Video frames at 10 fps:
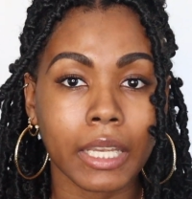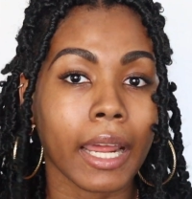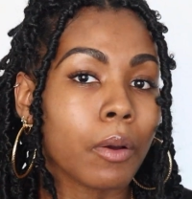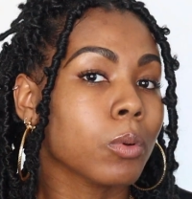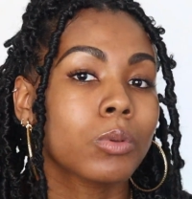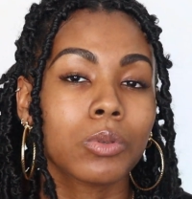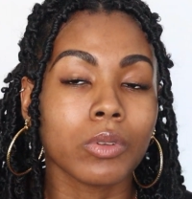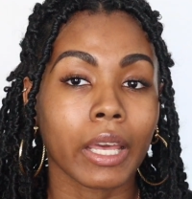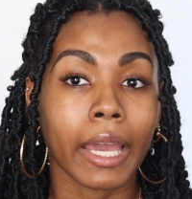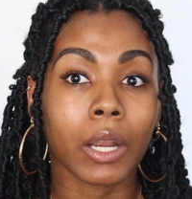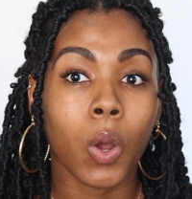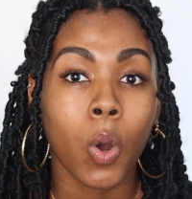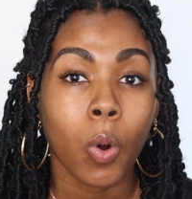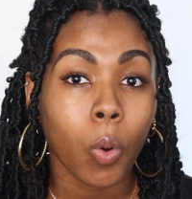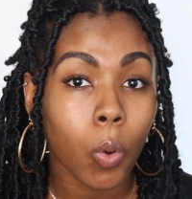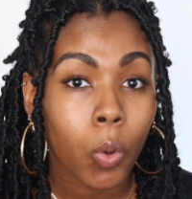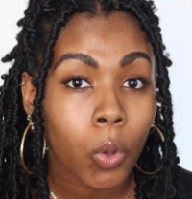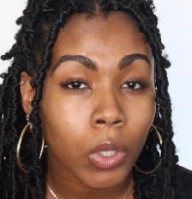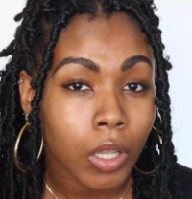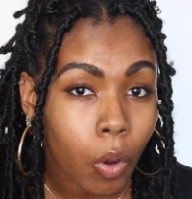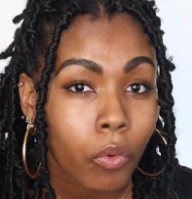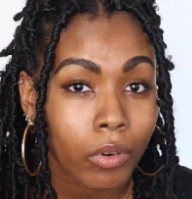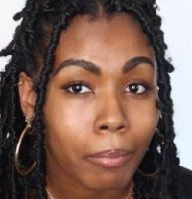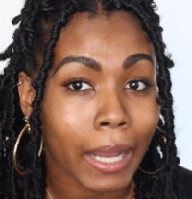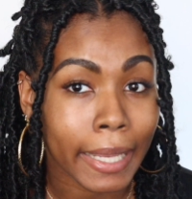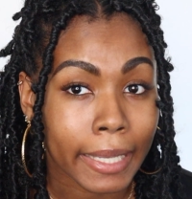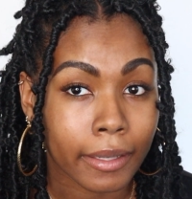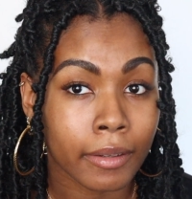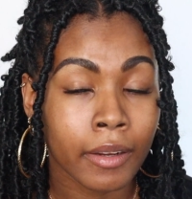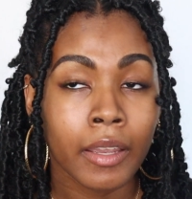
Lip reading: And I will do that all over my head.